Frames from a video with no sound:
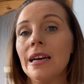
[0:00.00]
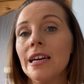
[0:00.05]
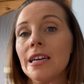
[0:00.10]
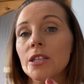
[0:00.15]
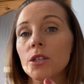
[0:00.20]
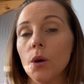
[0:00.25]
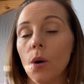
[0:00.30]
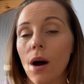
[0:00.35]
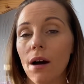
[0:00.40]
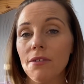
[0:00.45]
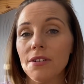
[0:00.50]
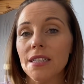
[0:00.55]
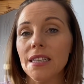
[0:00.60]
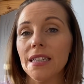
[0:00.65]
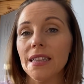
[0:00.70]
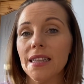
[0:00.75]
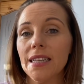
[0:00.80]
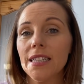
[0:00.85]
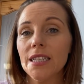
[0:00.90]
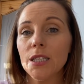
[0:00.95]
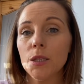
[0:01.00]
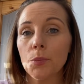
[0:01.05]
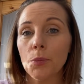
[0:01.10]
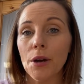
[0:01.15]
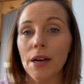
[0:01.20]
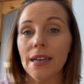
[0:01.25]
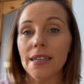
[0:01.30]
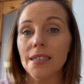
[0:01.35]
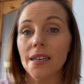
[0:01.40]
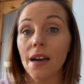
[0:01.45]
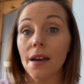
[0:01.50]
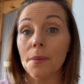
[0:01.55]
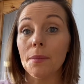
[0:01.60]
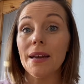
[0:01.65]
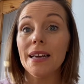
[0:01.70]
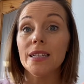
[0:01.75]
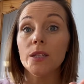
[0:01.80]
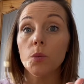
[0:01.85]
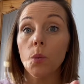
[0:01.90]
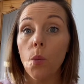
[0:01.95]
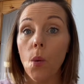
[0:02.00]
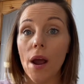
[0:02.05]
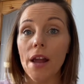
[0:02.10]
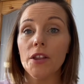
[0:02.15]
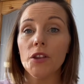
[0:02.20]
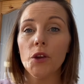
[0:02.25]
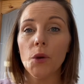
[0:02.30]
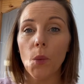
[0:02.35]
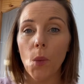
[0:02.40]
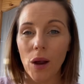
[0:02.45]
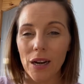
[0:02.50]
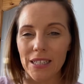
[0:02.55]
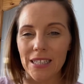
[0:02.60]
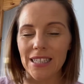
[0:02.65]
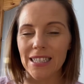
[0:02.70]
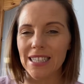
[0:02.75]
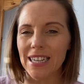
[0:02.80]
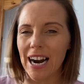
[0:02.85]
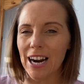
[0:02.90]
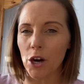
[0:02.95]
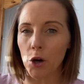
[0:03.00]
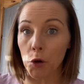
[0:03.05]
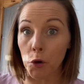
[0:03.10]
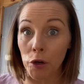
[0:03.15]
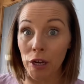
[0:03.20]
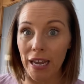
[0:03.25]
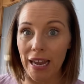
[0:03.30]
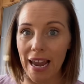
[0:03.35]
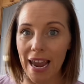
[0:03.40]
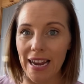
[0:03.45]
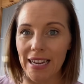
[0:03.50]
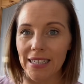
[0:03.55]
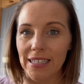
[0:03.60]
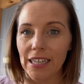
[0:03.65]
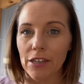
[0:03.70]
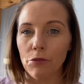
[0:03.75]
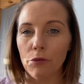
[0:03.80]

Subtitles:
So obviously this springtime is when you want to start creating.